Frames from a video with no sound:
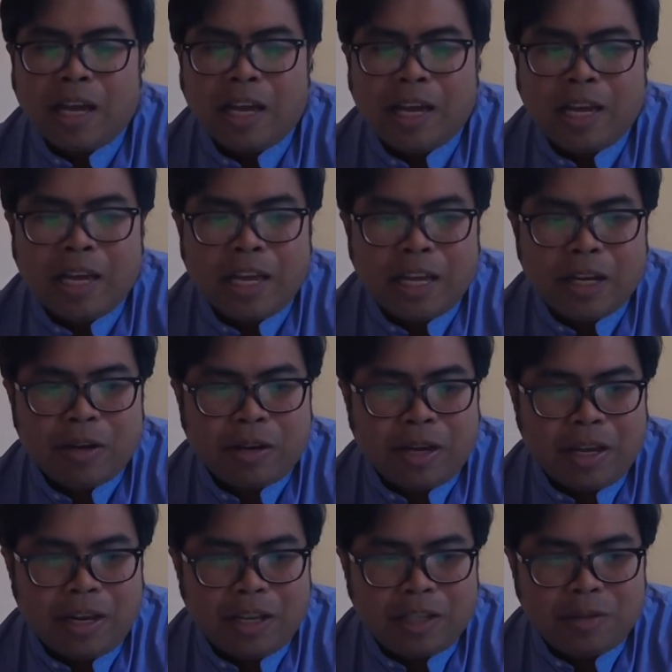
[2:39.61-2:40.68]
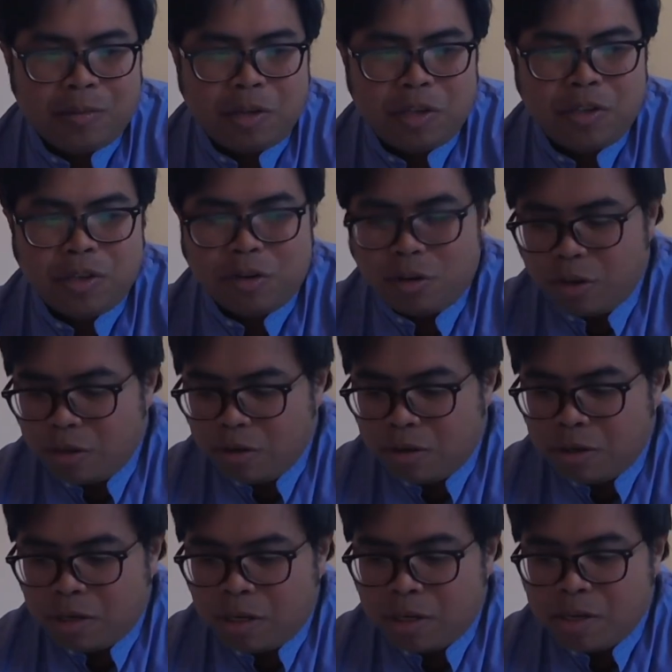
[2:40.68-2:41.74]
And okay, let me show you
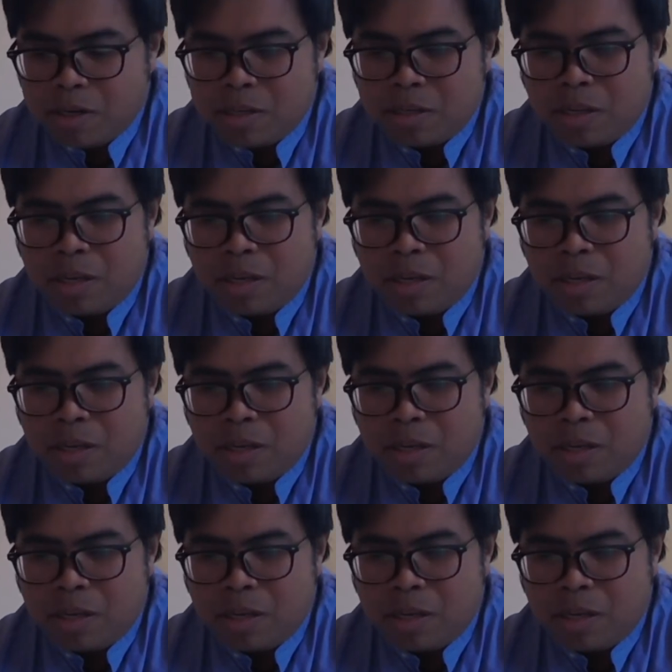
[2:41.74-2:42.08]
another